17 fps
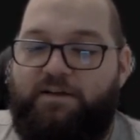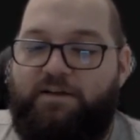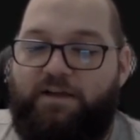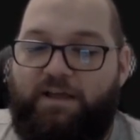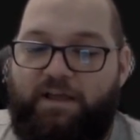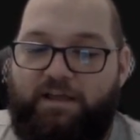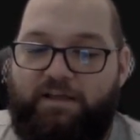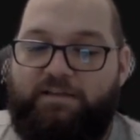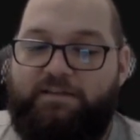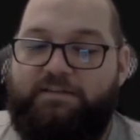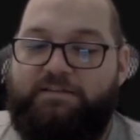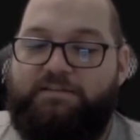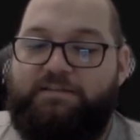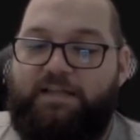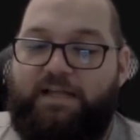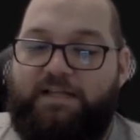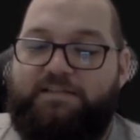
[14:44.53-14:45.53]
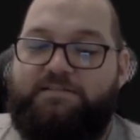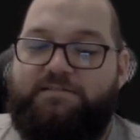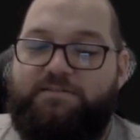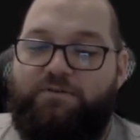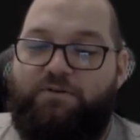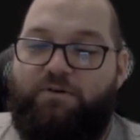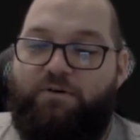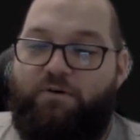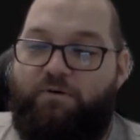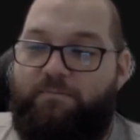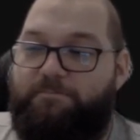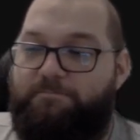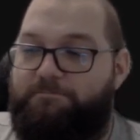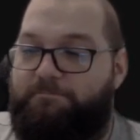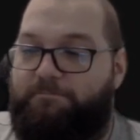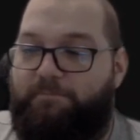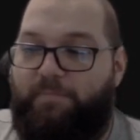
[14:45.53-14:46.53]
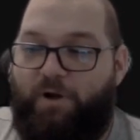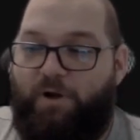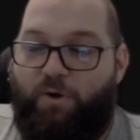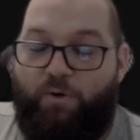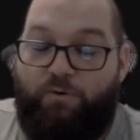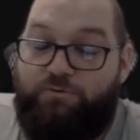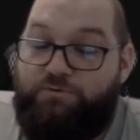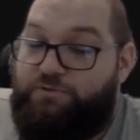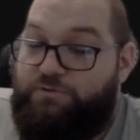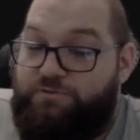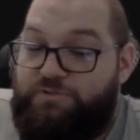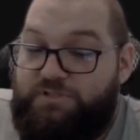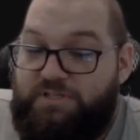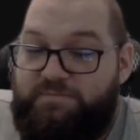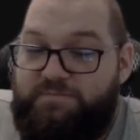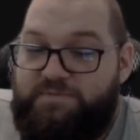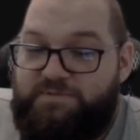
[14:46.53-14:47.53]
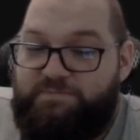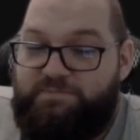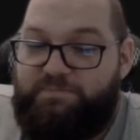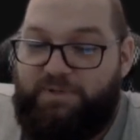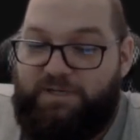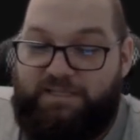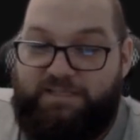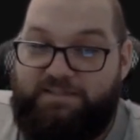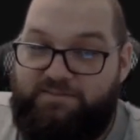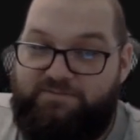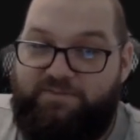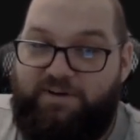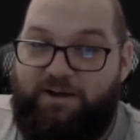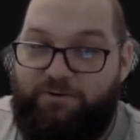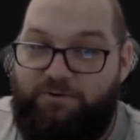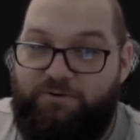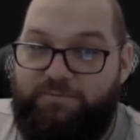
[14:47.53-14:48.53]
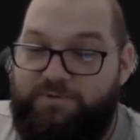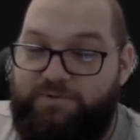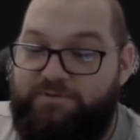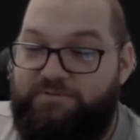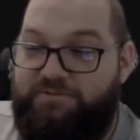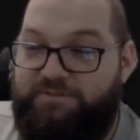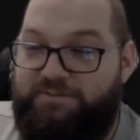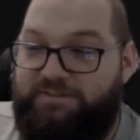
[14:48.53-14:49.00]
And that's also seems pretty valuable.